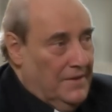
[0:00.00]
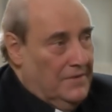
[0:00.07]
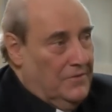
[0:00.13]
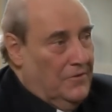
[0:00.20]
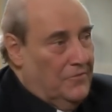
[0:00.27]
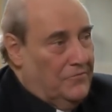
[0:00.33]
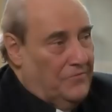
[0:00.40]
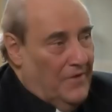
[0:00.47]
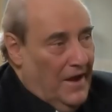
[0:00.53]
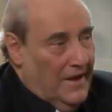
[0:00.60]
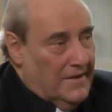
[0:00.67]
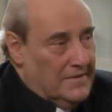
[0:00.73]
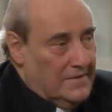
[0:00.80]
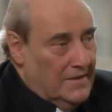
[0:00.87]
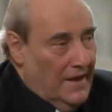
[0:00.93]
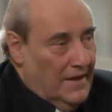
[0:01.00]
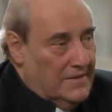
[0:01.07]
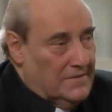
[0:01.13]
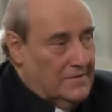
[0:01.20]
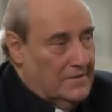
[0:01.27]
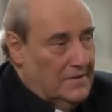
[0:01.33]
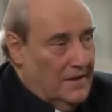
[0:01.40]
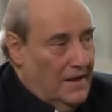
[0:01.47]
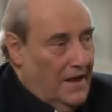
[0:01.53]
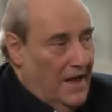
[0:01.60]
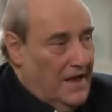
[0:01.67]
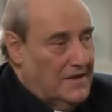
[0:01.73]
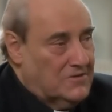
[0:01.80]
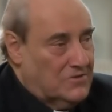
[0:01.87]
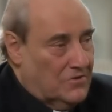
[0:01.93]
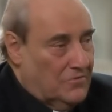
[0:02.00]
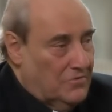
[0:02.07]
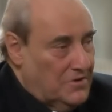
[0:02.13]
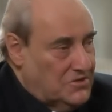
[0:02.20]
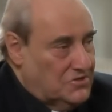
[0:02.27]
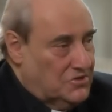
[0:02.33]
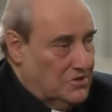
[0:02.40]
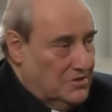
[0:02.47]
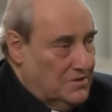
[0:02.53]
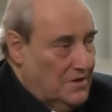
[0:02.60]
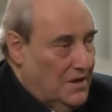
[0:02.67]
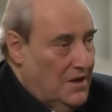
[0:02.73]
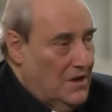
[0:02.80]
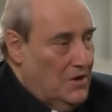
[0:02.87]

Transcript: the fact that as a Christian,